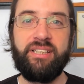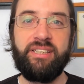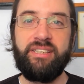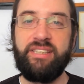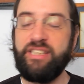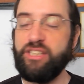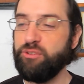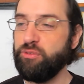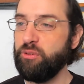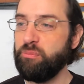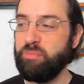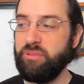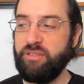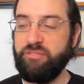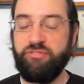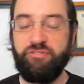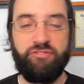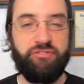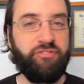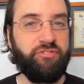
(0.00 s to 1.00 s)
this would be
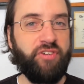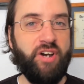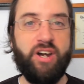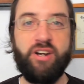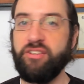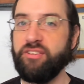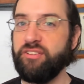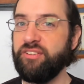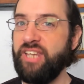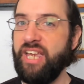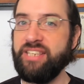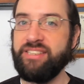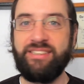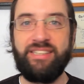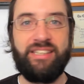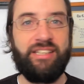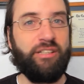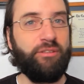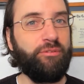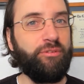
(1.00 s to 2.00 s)
far less
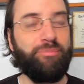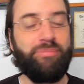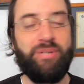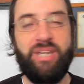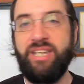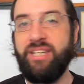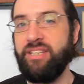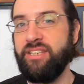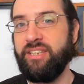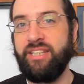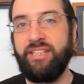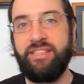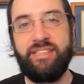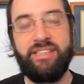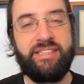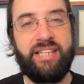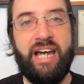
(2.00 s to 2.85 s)
than it would have been the